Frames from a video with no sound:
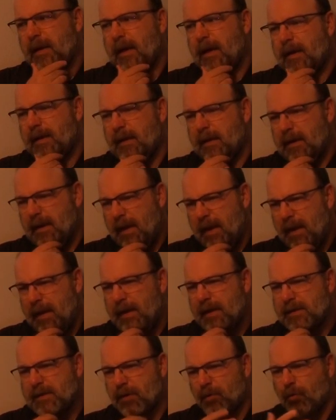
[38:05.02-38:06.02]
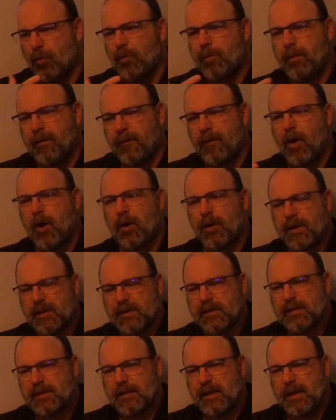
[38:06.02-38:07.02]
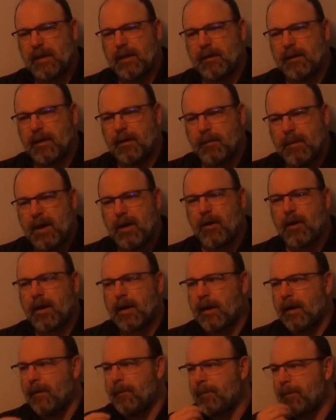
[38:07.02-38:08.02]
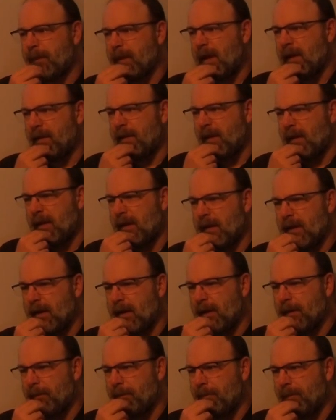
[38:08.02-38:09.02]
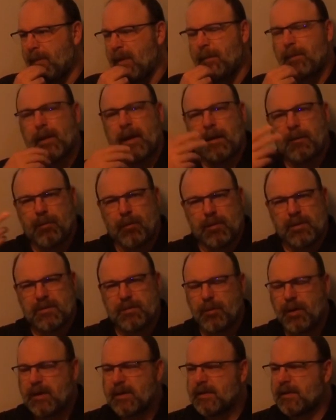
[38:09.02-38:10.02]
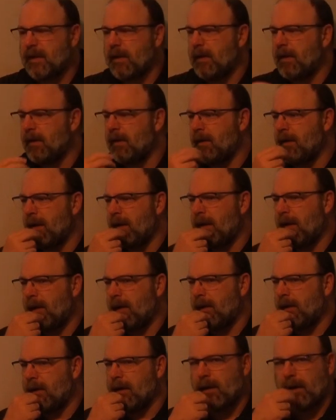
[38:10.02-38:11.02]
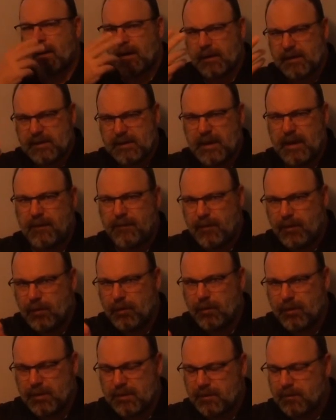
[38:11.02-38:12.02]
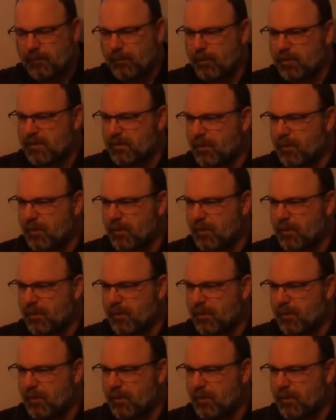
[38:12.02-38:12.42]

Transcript: 1980s, a group of artists in America, I think um, people like Bruce Springsteen and Little Steven, who is Bruce